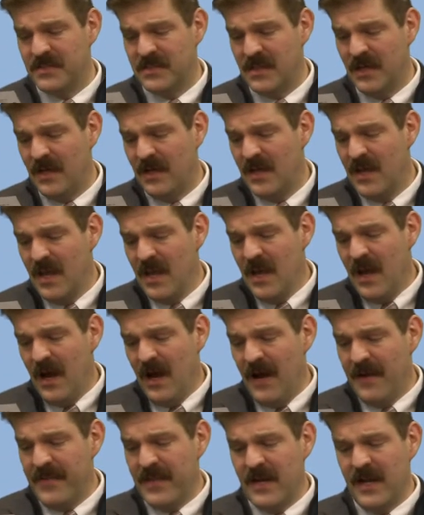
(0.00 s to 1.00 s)
the
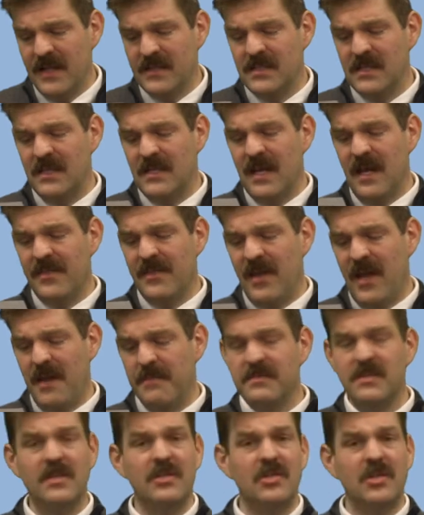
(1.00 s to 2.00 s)
Nazi death
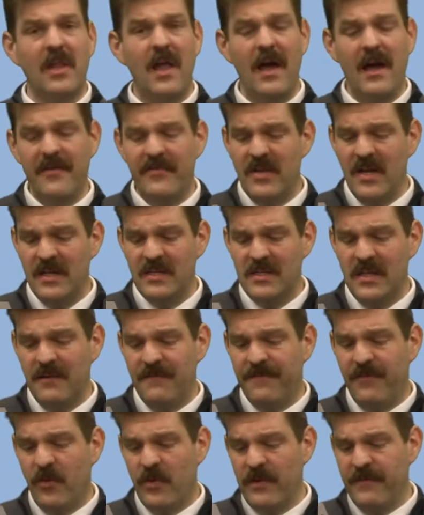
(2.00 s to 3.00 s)
camps, in July of
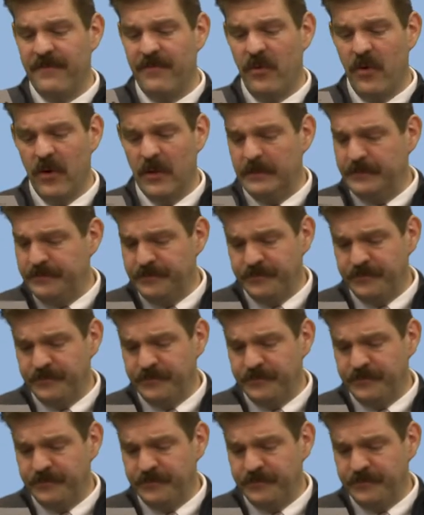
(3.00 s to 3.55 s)
1944.